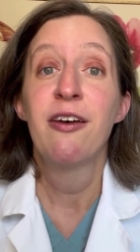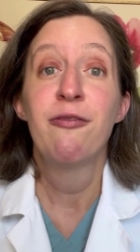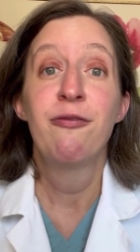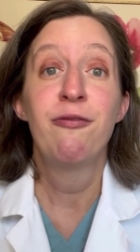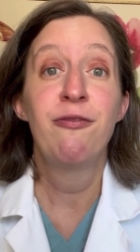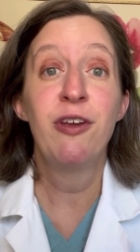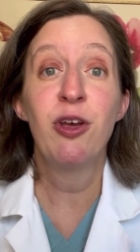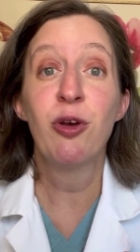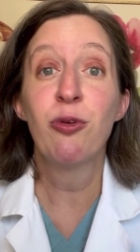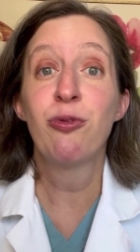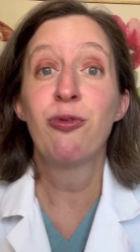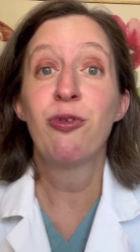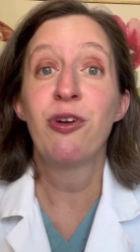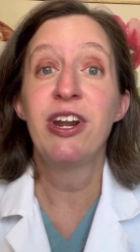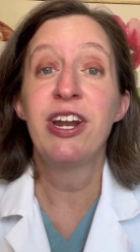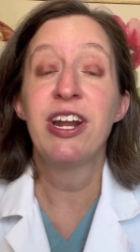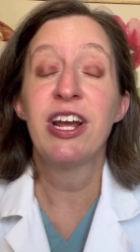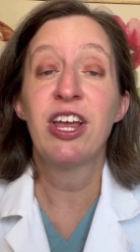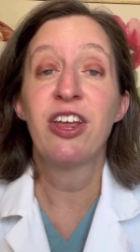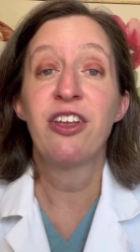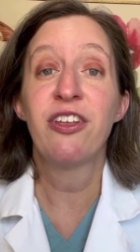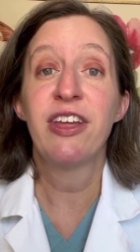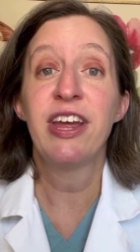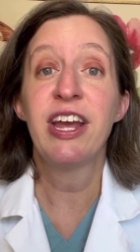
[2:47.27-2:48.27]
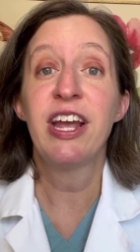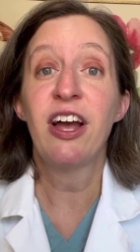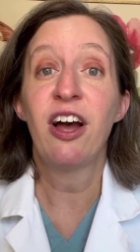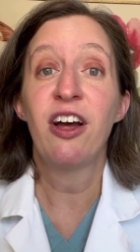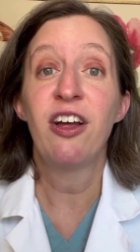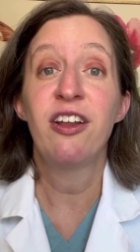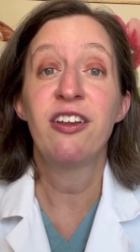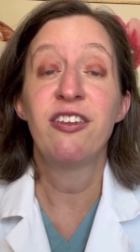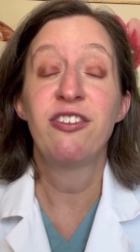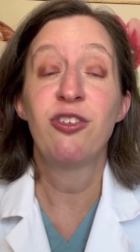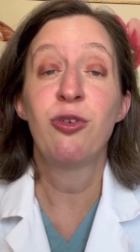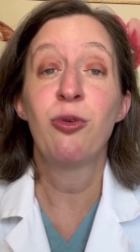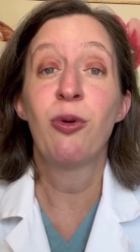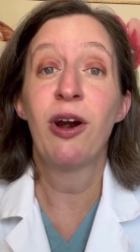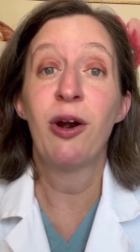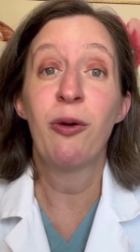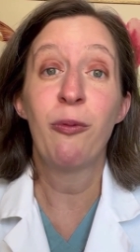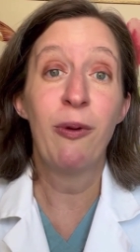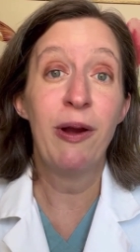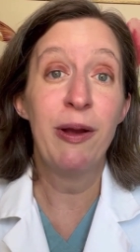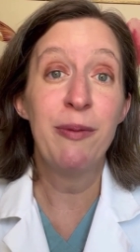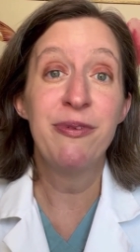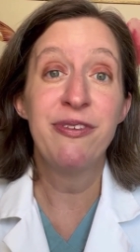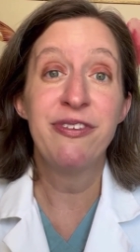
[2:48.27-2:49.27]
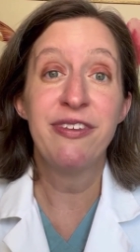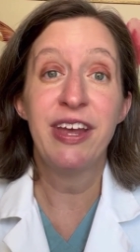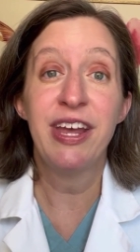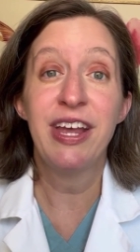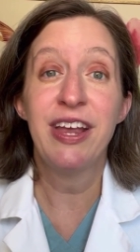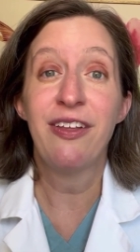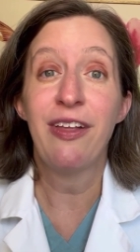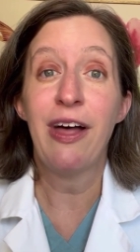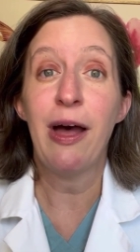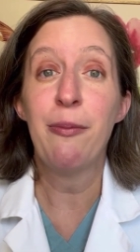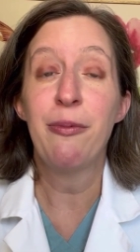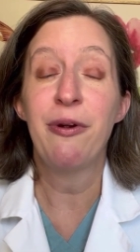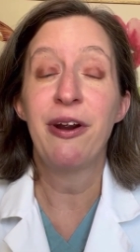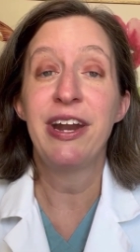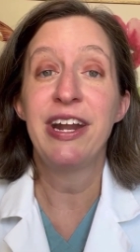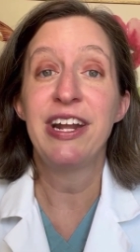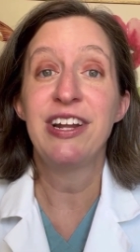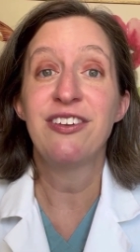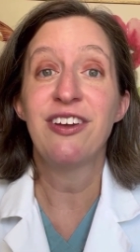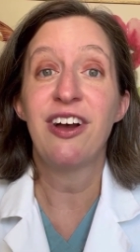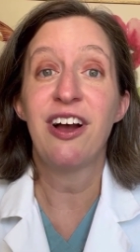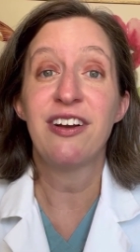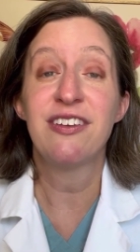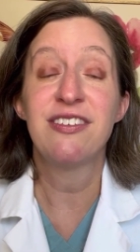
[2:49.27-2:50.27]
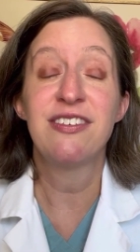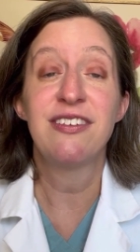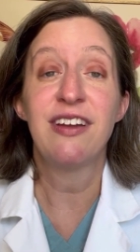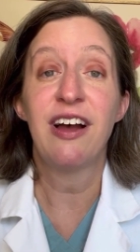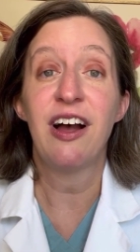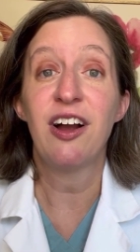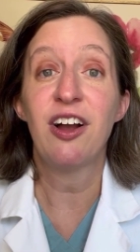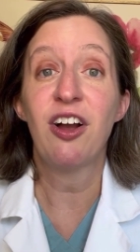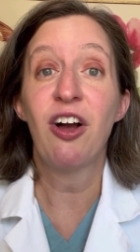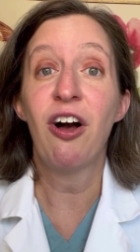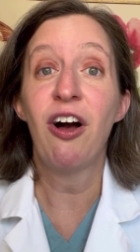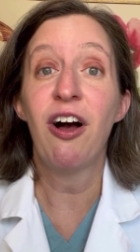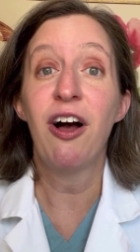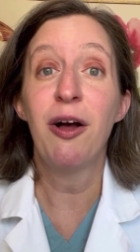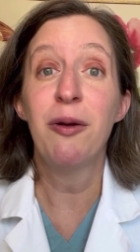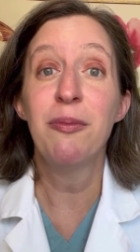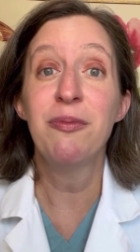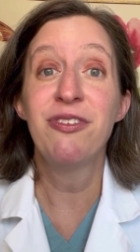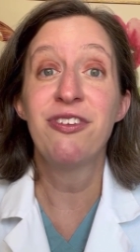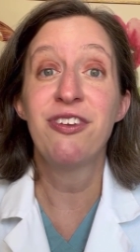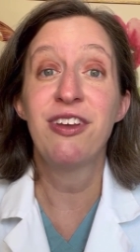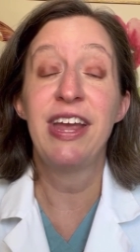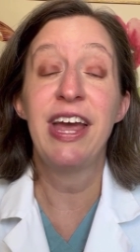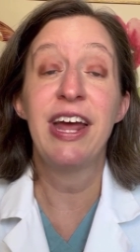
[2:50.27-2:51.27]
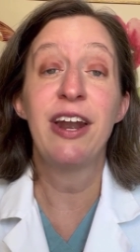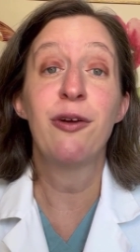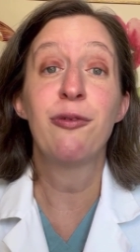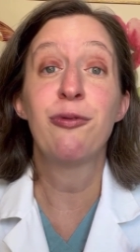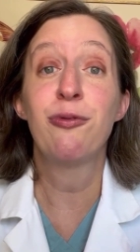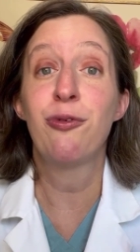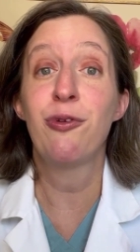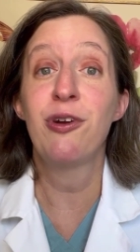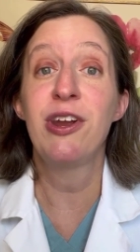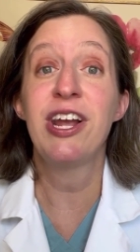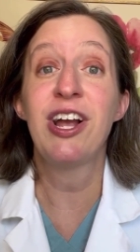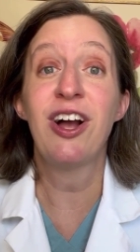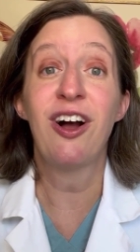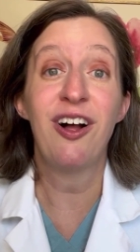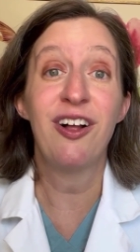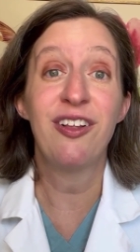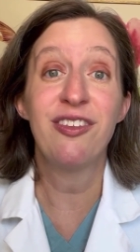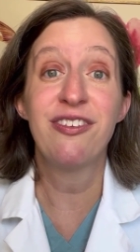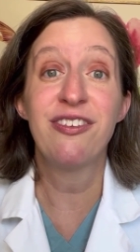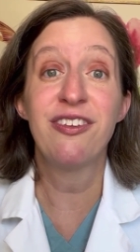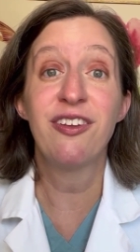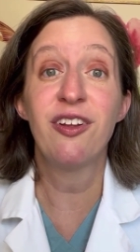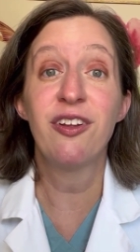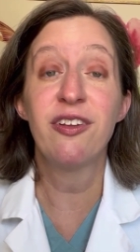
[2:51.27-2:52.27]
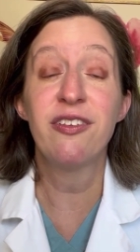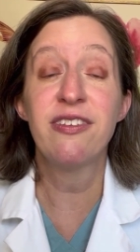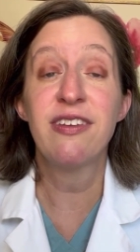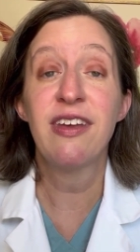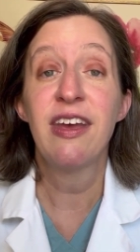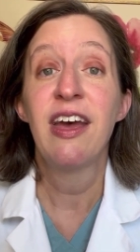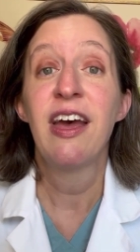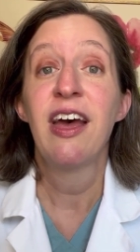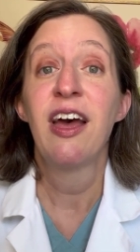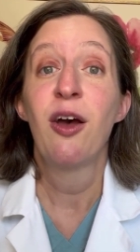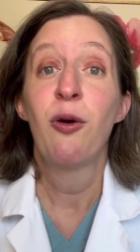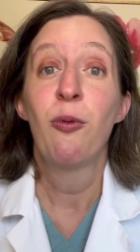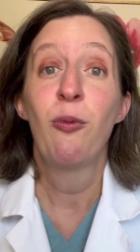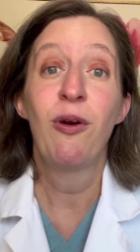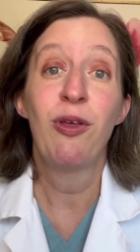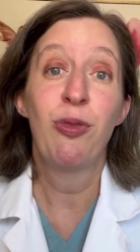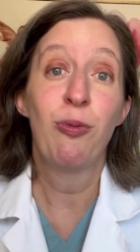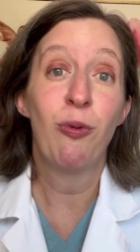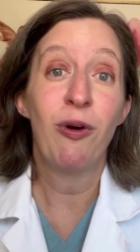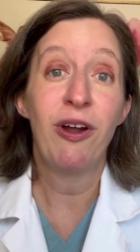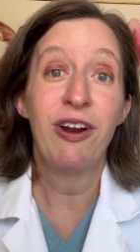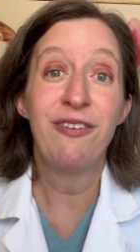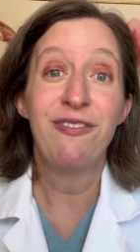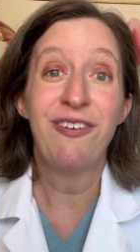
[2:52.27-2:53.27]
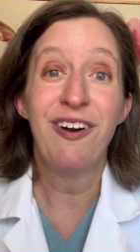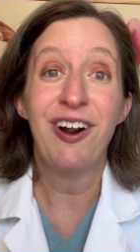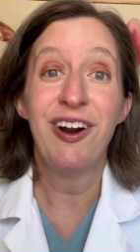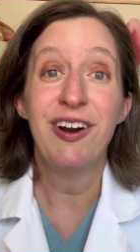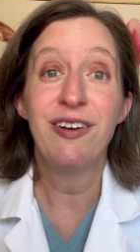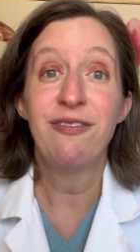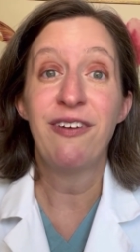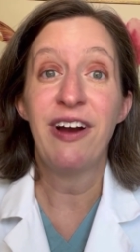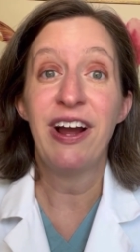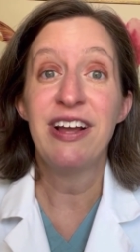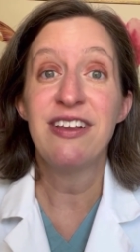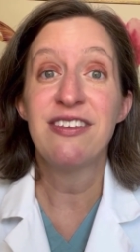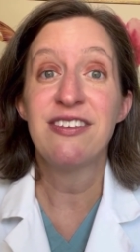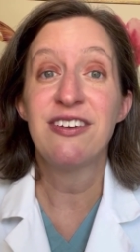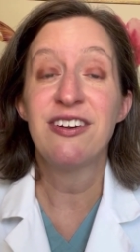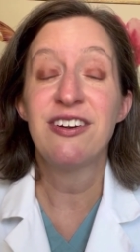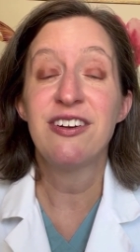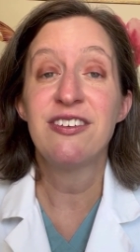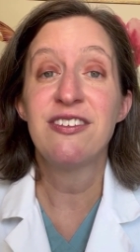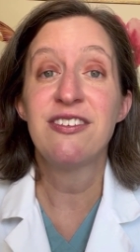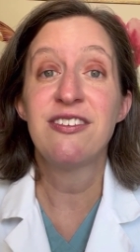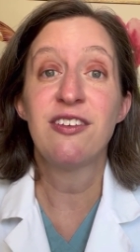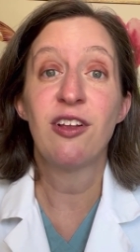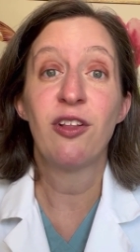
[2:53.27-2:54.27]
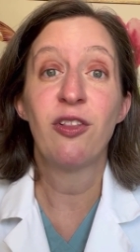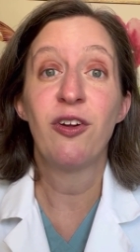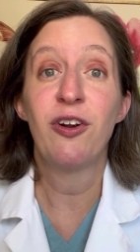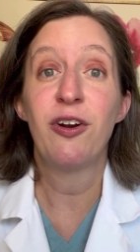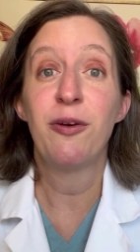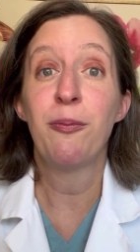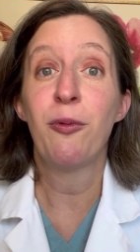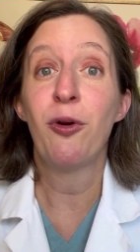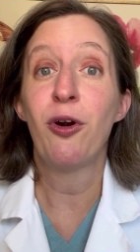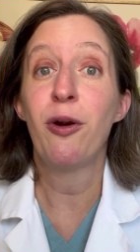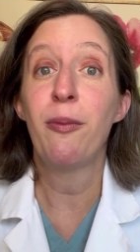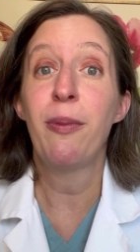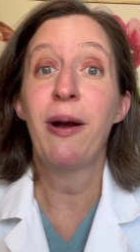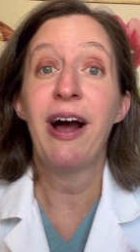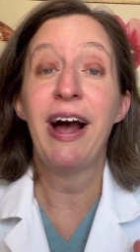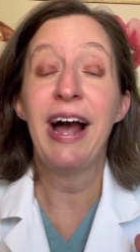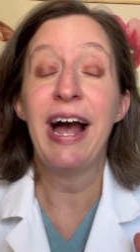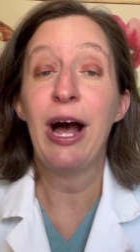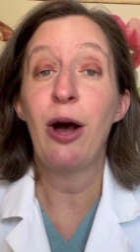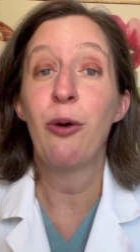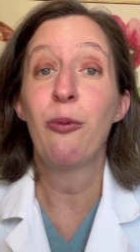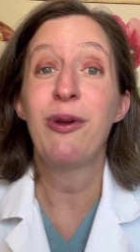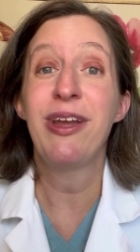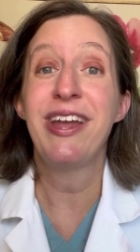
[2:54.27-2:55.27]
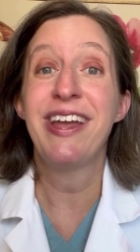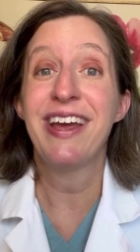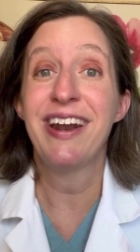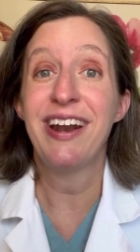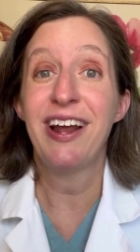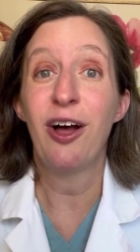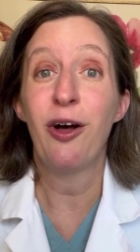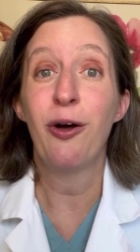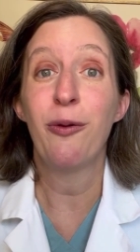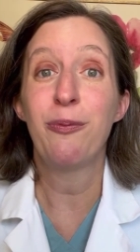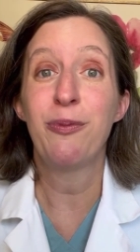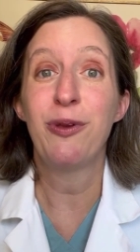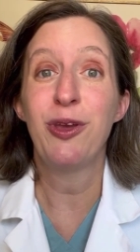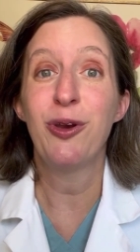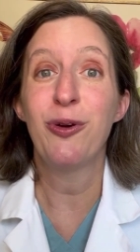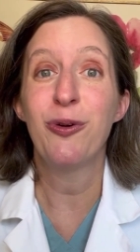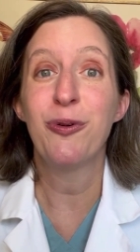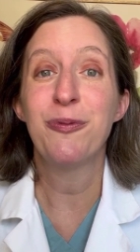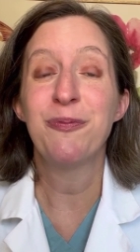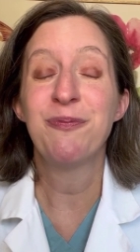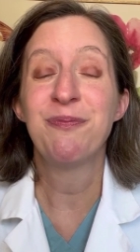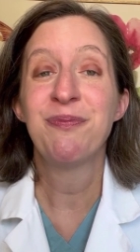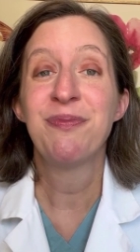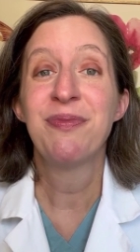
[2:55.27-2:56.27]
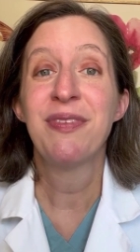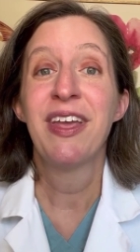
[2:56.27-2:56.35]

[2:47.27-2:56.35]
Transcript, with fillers: Feel free to click to our website, collaboratingdocs.com, to get a free consult with one of our advisors to learn more about how we can help you.